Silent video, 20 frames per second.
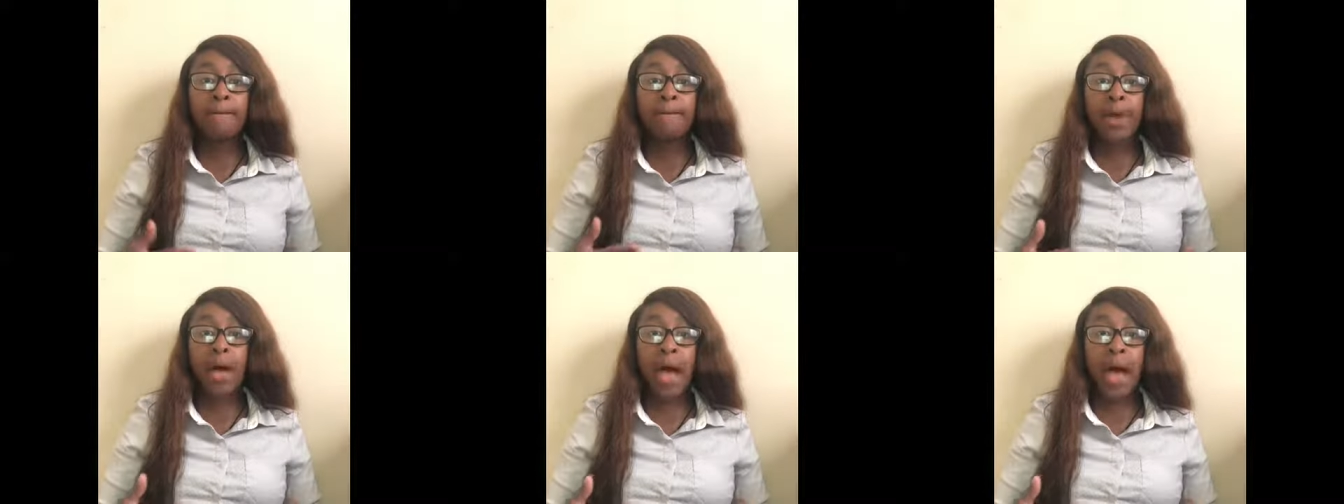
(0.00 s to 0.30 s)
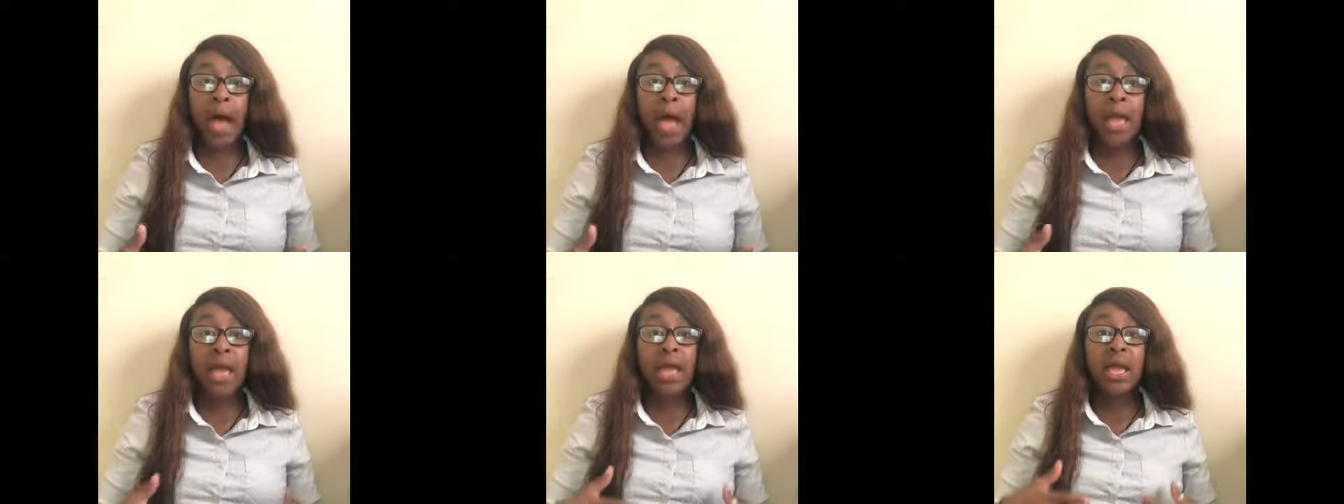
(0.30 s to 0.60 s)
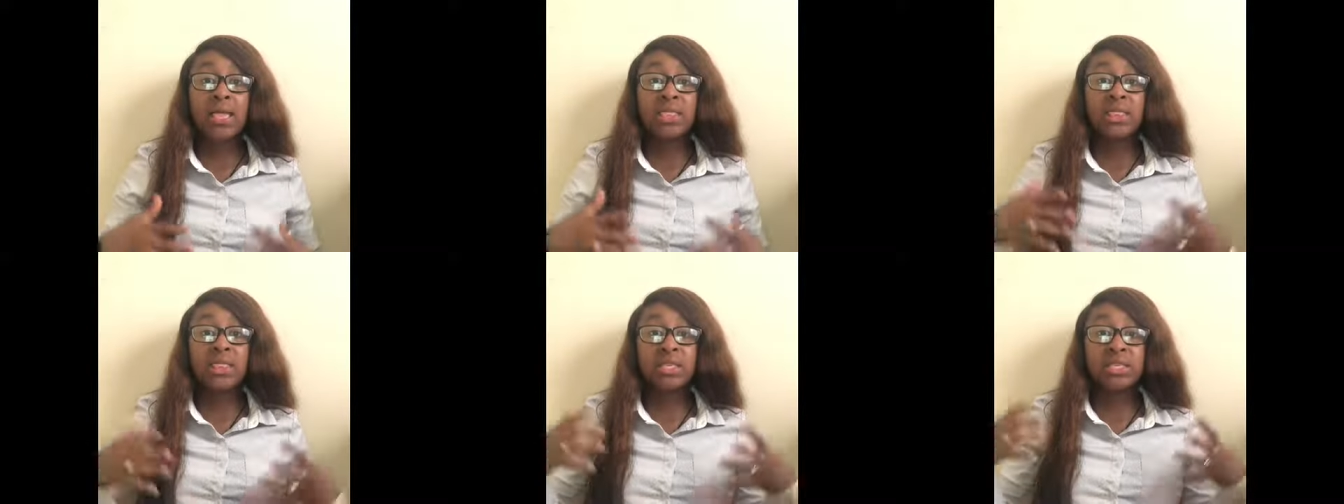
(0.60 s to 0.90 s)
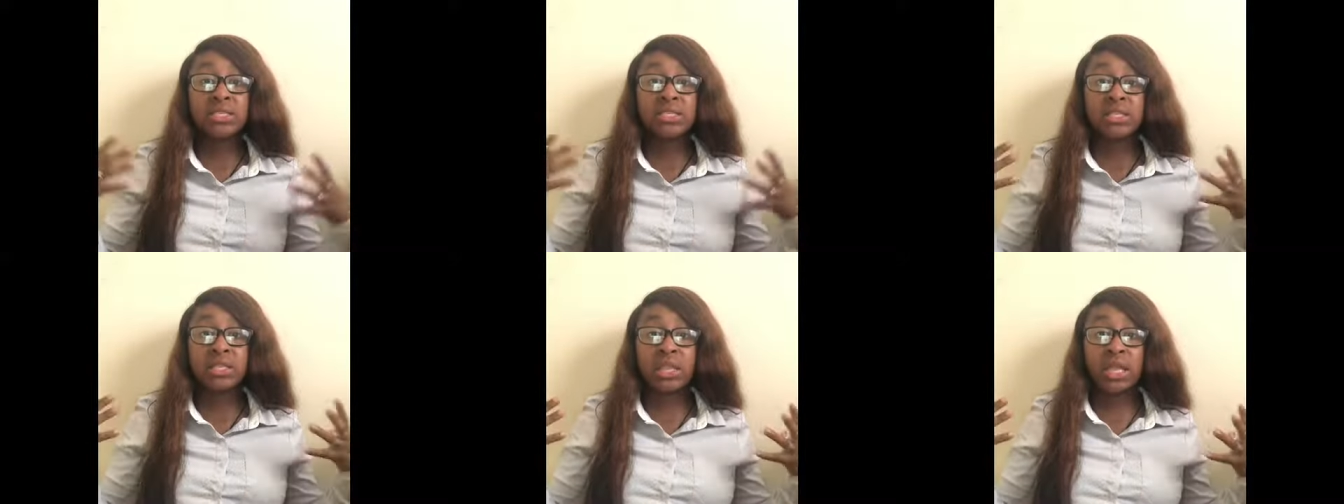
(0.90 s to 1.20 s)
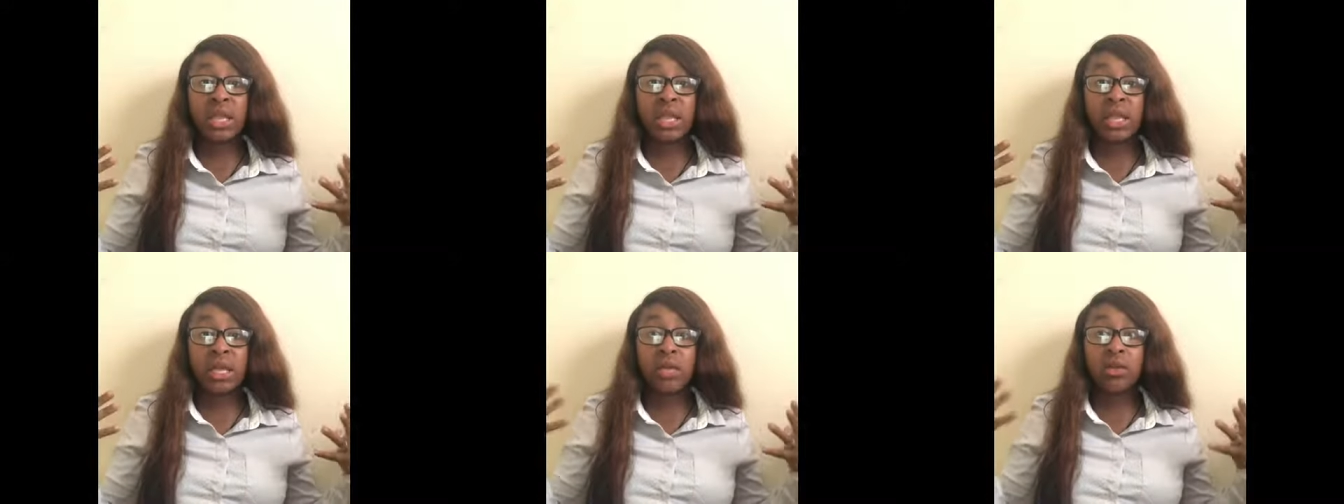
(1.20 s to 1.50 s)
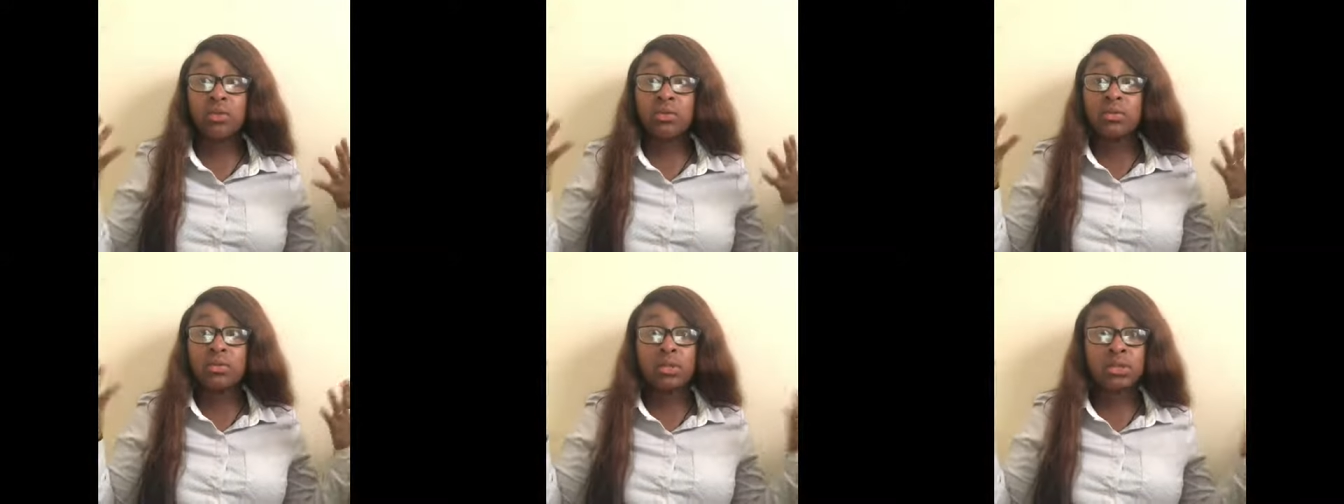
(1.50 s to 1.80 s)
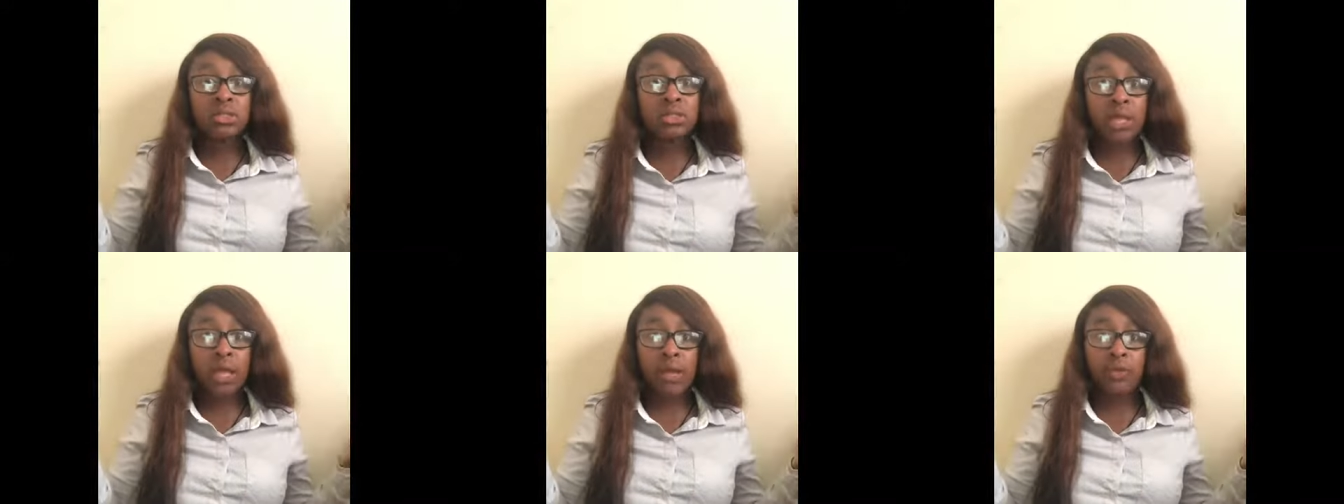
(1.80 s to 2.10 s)
by this thing,
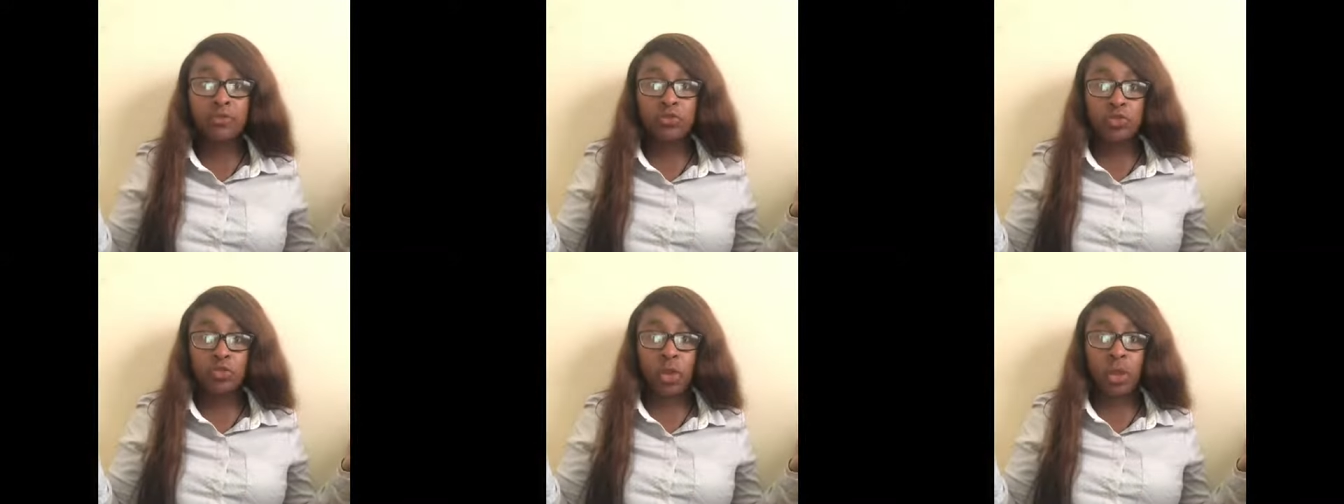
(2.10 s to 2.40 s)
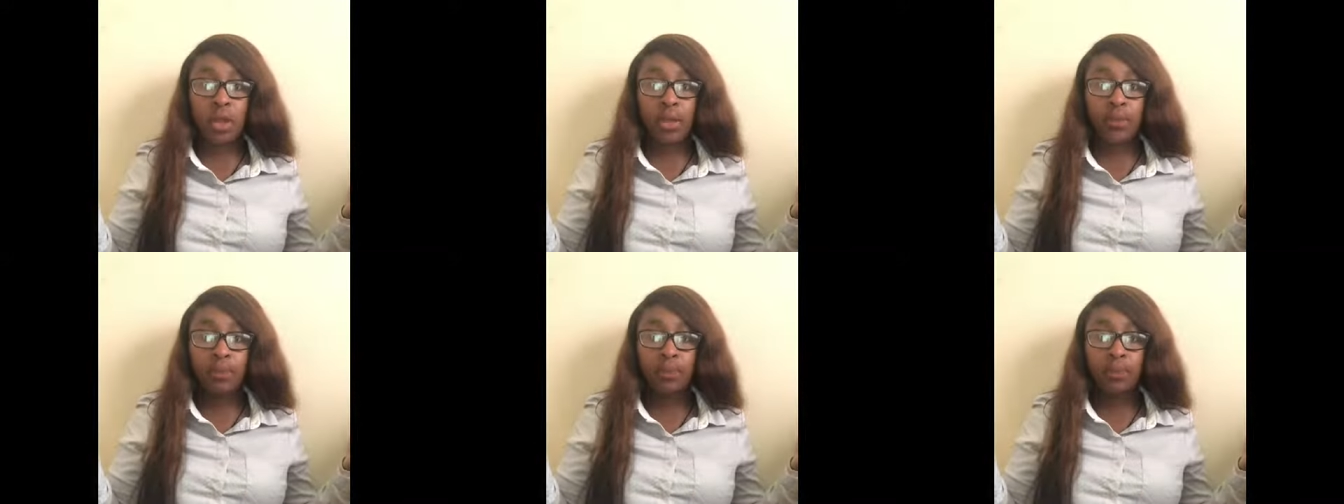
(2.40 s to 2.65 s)
the slave trade.